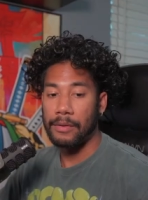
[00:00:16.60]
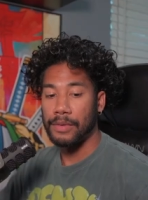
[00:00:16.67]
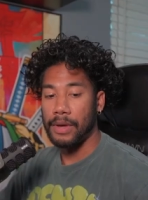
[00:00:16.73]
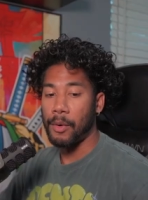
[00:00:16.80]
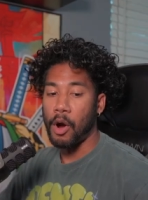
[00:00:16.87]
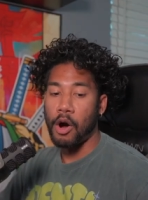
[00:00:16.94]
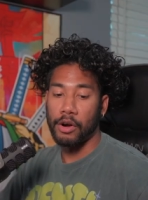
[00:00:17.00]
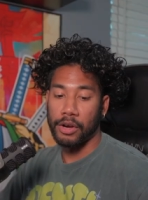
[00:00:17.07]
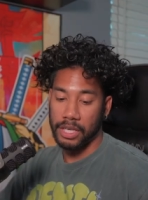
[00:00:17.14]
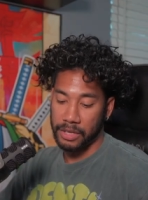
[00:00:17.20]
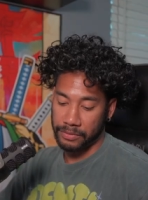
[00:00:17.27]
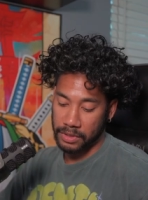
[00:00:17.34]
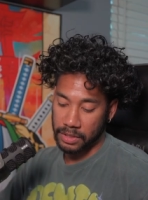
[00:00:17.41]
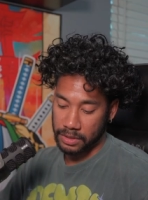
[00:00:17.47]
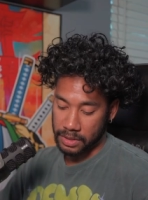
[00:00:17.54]
were all
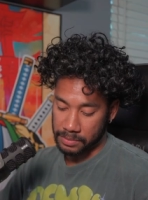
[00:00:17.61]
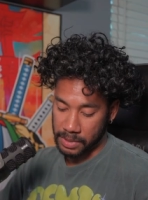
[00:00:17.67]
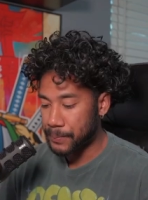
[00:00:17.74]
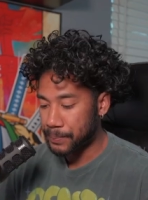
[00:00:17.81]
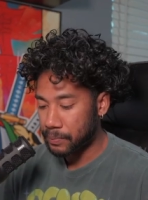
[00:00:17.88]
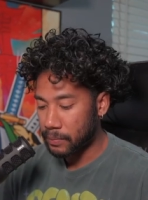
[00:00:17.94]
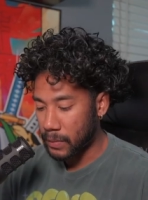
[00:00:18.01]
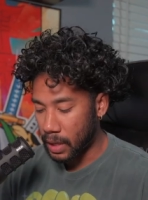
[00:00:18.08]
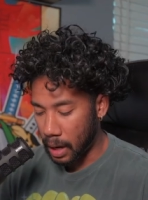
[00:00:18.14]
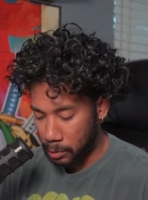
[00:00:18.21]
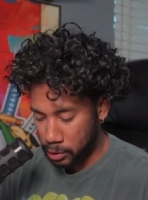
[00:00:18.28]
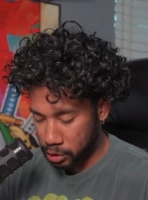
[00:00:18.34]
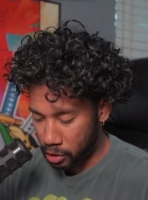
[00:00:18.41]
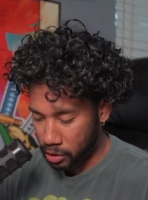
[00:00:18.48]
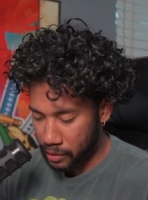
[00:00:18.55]
gifted to me. I'm gonna
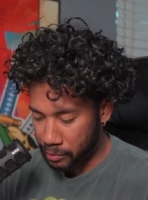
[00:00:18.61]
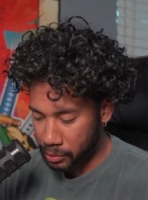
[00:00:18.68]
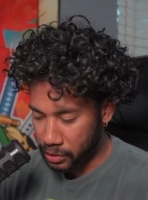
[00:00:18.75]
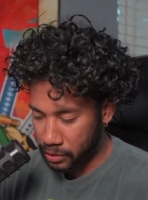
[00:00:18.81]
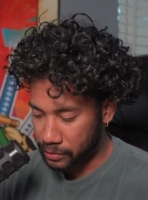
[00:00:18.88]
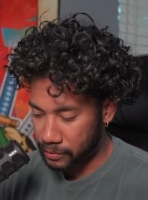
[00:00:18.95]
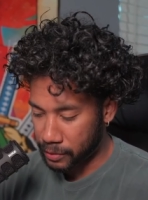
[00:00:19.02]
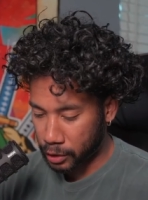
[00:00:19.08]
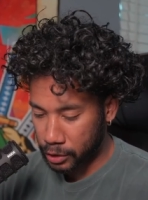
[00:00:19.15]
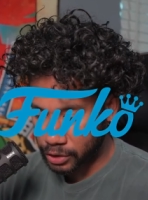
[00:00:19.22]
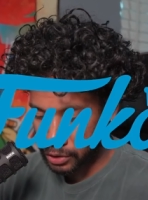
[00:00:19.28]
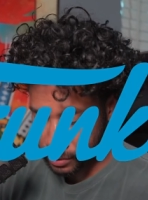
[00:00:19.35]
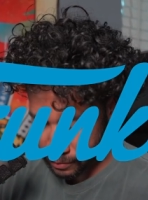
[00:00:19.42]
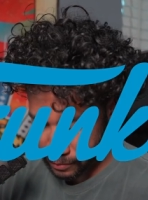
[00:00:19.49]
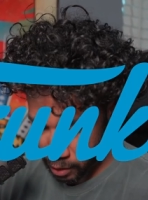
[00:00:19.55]
start off with the first
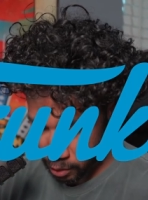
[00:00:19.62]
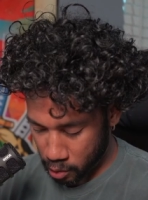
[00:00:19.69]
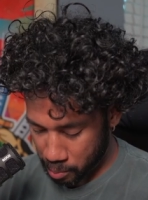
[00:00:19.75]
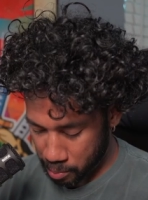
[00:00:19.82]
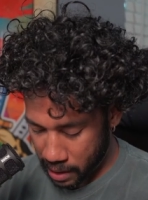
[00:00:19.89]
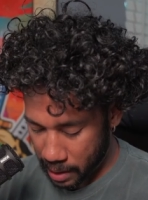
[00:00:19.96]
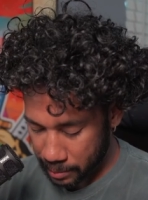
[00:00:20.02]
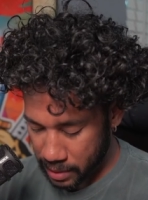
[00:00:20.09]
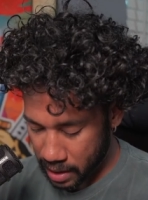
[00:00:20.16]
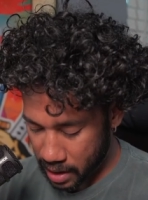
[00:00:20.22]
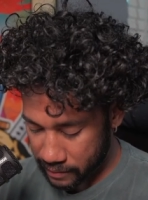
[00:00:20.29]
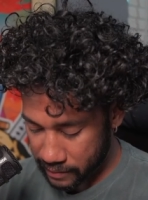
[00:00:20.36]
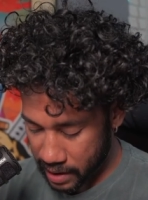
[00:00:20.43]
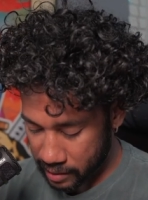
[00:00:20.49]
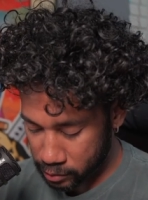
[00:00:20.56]
Funko Pop that
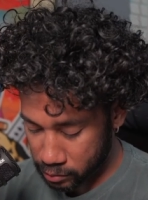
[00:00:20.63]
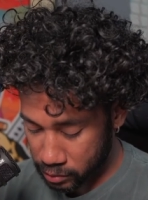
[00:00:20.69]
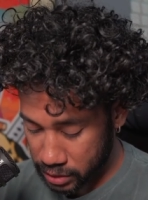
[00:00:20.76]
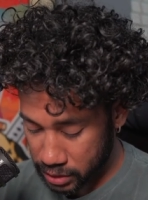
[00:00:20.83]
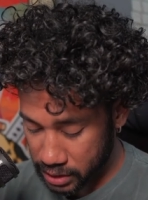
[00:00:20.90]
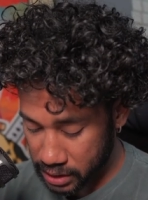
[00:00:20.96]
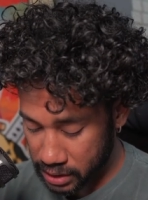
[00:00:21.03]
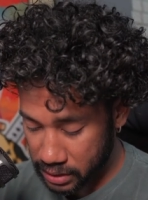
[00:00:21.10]
I've ever received.